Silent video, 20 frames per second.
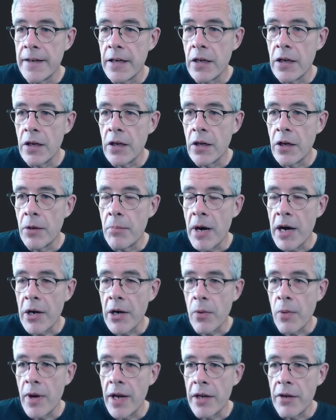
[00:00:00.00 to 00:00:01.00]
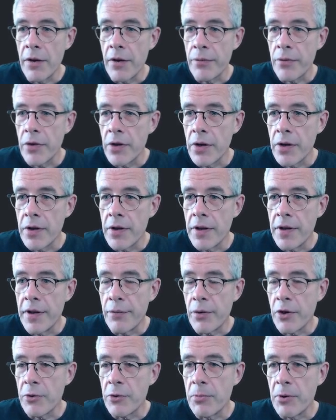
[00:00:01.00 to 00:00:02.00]
By the way, you have the
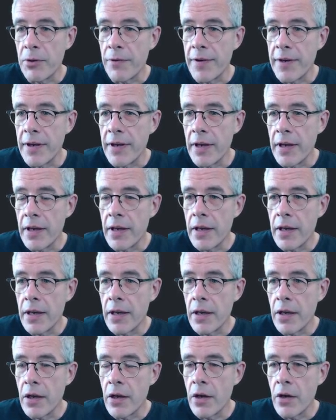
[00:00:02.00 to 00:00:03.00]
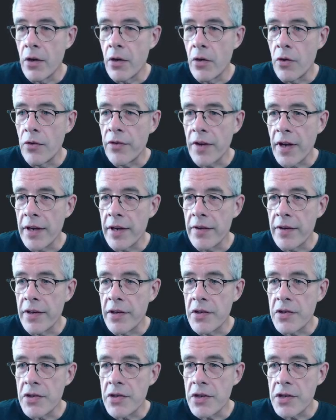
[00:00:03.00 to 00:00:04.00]
difference between unsigned
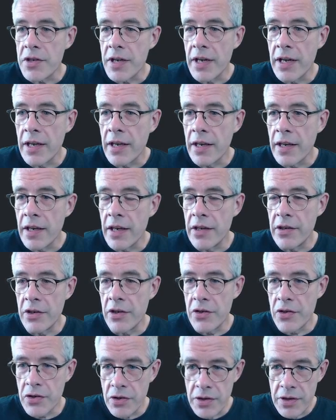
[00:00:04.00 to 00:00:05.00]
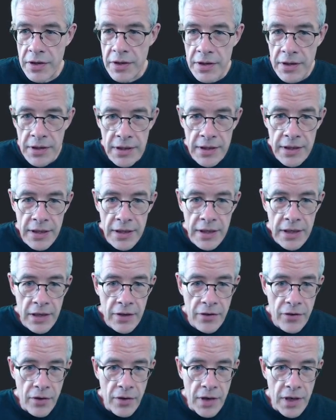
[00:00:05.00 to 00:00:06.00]
integers and integers.
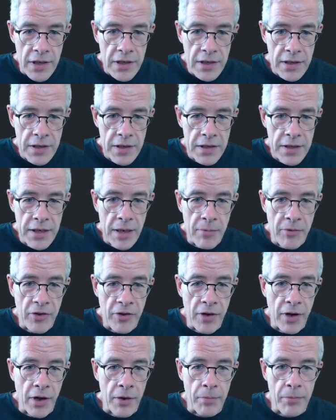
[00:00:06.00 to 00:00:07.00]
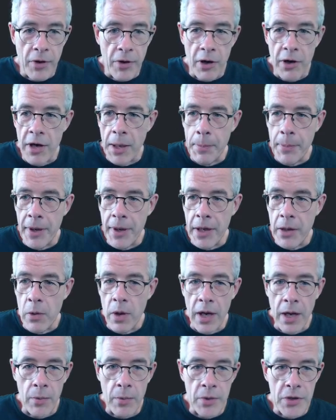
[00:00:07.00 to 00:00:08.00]
So that's the same as in other programming
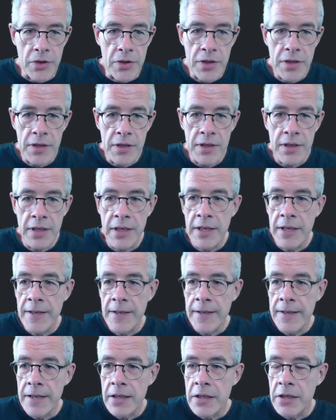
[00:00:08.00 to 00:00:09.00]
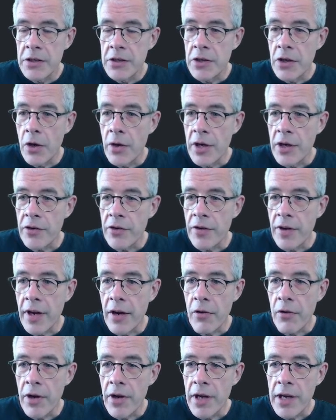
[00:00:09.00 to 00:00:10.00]
languages. So here's an
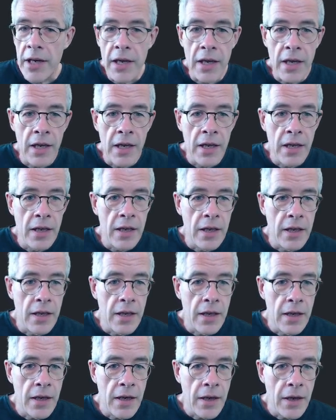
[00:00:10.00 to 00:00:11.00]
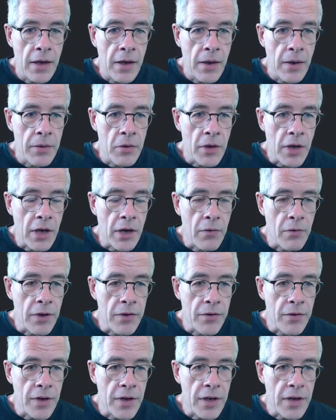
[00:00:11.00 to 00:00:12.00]
array. You can
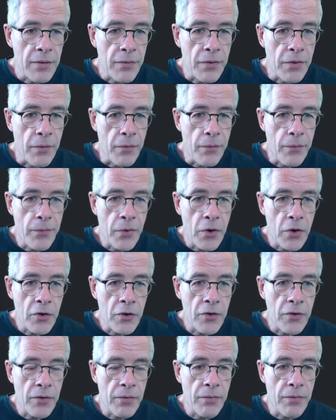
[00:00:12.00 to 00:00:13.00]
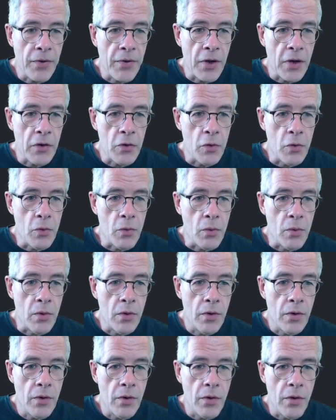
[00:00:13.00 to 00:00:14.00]
retrieve the first value
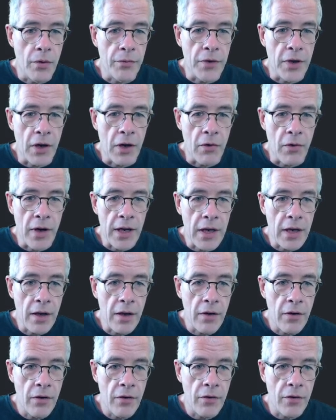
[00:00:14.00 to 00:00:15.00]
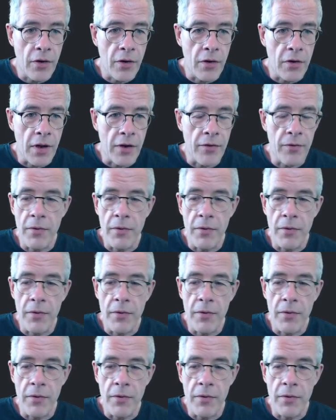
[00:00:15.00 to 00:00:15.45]
of the array. So that's